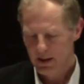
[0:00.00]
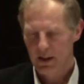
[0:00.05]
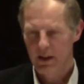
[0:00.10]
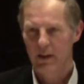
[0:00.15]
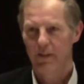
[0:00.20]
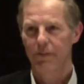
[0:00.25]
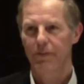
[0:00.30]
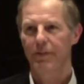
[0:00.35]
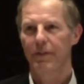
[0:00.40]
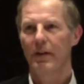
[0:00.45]

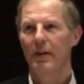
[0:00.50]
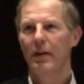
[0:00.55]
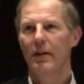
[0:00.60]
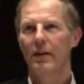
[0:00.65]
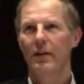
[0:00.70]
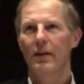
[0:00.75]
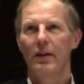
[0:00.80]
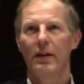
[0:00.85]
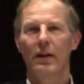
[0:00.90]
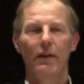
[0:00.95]
If,
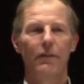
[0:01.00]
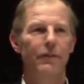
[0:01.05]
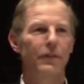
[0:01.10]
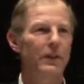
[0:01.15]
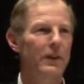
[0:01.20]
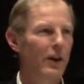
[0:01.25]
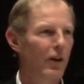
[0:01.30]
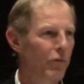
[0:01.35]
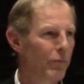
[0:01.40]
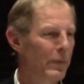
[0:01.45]
if
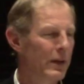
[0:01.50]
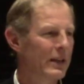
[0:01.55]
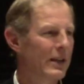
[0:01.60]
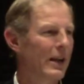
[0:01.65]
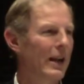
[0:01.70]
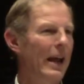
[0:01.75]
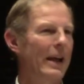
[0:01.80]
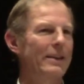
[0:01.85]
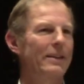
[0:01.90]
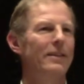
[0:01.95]
the government
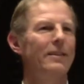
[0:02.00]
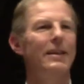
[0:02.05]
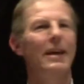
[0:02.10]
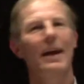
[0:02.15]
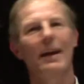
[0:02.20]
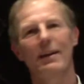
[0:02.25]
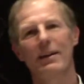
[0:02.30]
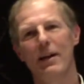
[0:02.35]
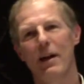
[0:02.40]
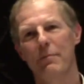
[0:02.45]
collected the
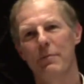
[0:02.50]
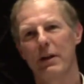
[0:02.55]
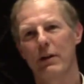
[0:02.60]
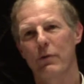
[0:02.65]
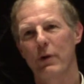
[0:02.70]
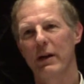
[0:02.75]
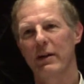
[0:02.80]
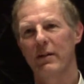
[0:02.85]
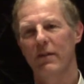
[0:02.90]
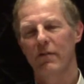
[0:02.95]
economic
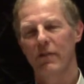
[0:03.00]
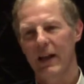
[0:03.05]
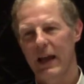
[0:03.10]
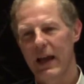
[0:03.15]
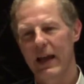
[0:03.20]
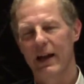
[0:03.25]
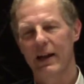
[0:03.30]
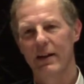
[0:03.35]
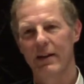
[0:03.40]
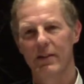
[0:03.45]
rent of
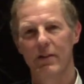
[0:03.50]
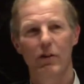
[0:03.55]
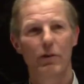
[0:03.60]
land,